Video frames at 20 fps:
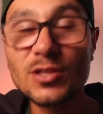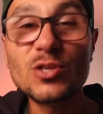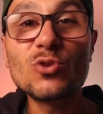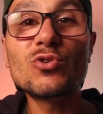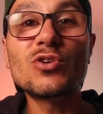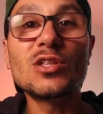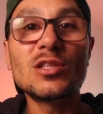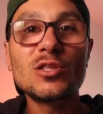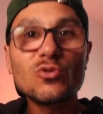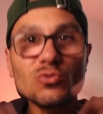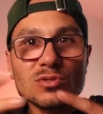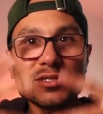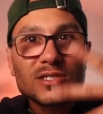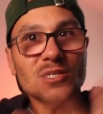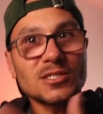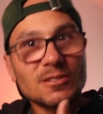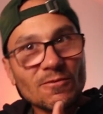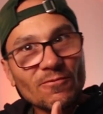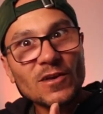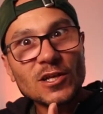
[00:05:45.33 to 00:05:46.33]
and you can use
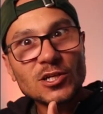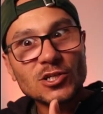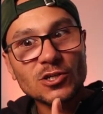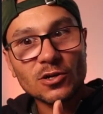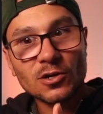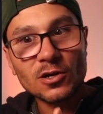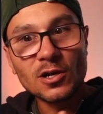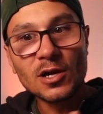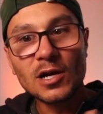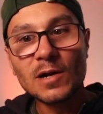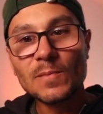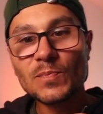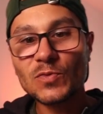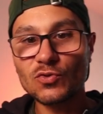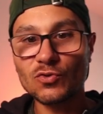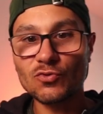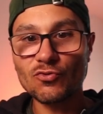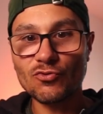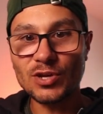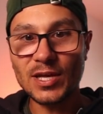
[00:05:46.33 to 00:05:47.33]
this feature
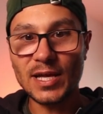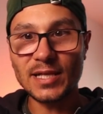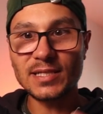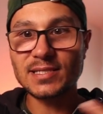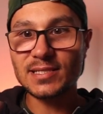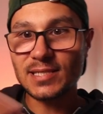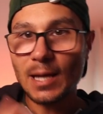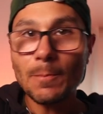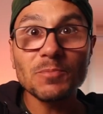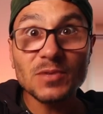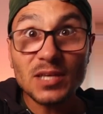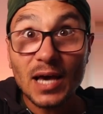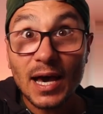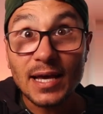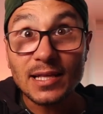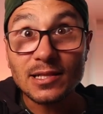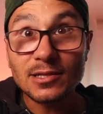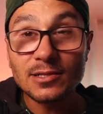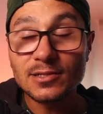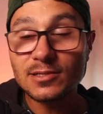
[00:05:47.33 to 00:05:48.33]
to create
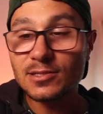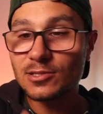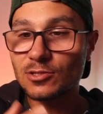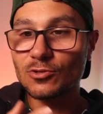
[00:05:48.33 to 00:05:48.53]
subtitles,